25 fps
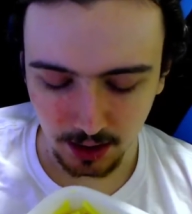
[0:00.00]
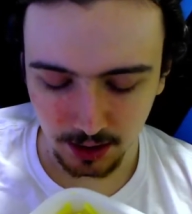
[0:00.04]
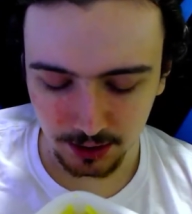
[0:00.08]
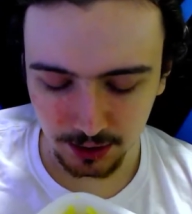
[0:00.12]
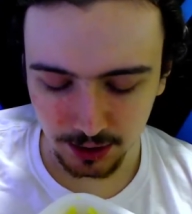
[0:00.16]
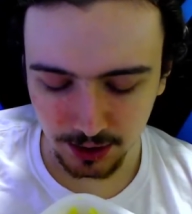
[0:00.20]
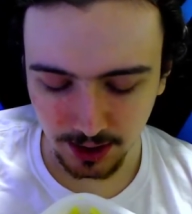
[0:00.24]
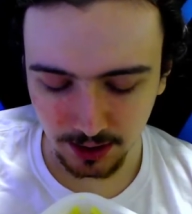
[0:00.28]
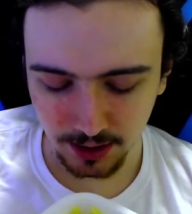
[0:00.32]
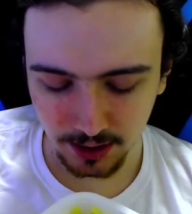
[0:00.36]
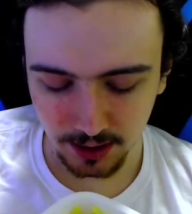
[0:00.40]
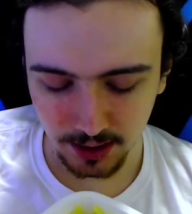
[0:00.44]

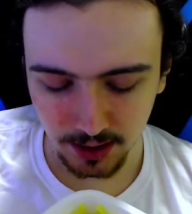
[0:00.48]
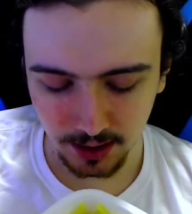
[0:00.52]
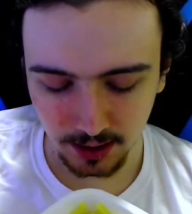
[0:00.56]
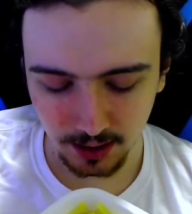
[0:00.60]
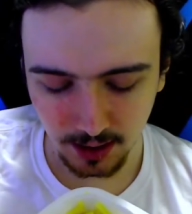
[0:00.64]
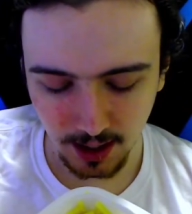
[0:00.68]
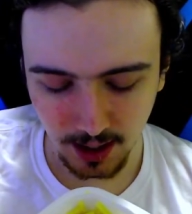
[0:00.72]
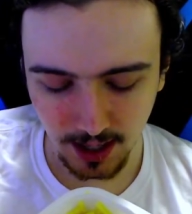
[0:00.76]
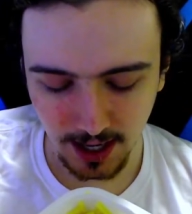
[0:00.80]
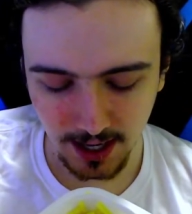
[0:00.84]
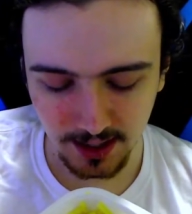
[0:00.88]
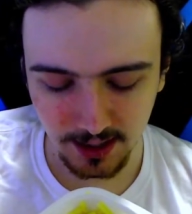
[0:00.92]
cheddar.
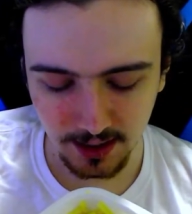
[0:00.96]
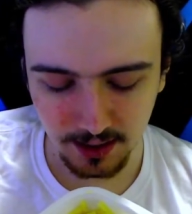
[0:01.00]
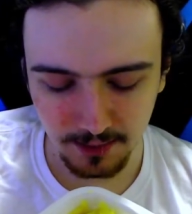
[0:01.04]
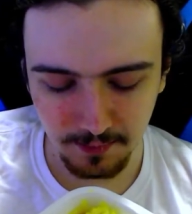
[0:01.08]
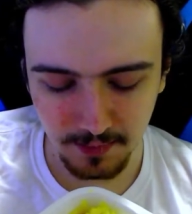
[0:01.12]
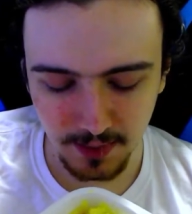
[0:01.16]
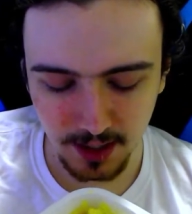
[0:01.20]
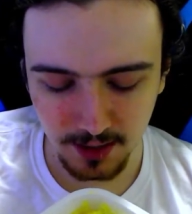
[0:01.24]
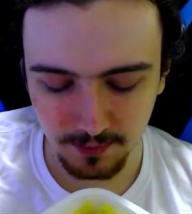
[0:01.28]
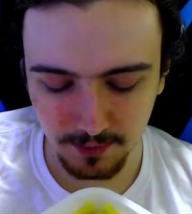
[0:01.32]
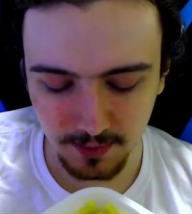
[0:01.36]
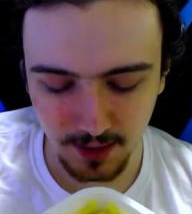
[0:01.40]

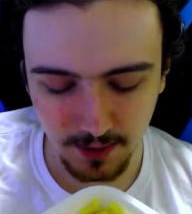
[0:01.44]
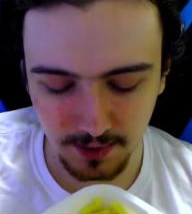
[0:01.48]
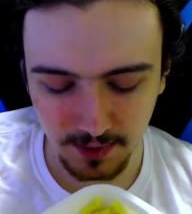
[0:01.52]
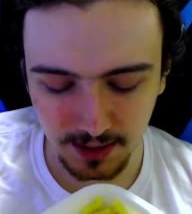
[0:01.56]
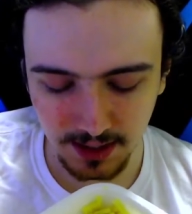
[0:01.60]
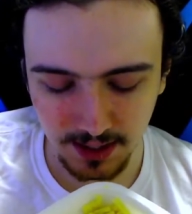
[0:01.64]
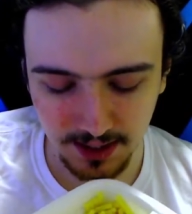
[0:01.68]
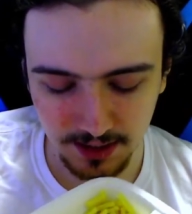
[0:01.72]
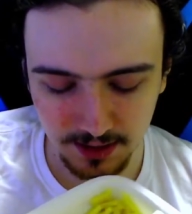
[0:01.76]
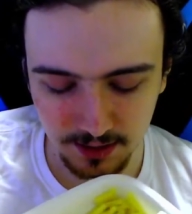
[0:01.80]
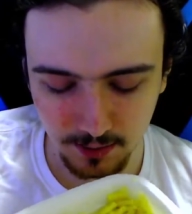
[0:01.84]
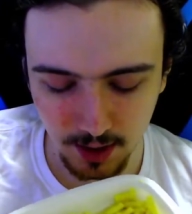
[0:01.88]
Maybe
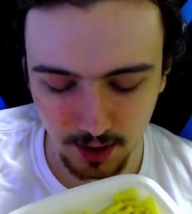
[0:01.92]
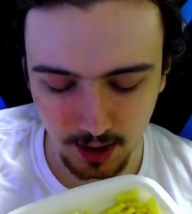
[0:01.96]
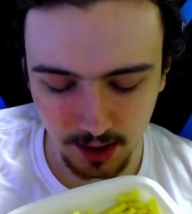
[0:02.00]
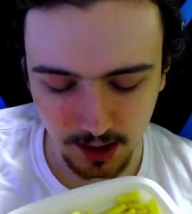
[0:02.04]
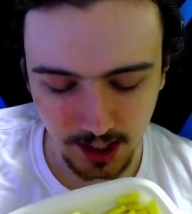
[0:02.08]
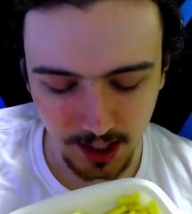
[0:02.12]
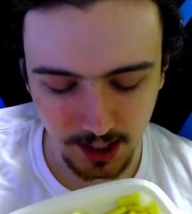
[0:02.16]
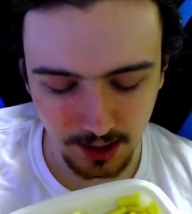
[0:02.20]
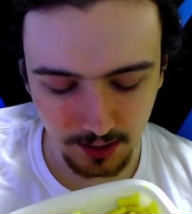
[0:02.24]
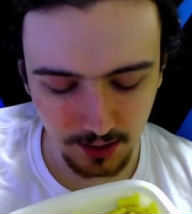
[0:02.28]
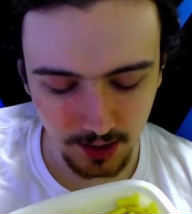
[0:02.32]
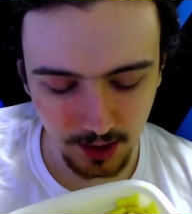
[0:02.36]
that's wrong. I
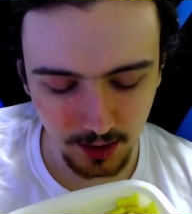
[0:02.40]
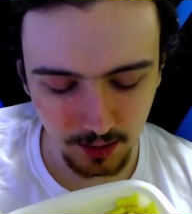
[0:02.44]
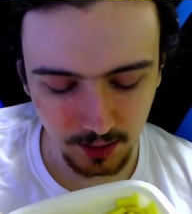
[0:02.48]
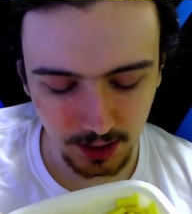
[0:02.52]
don't know.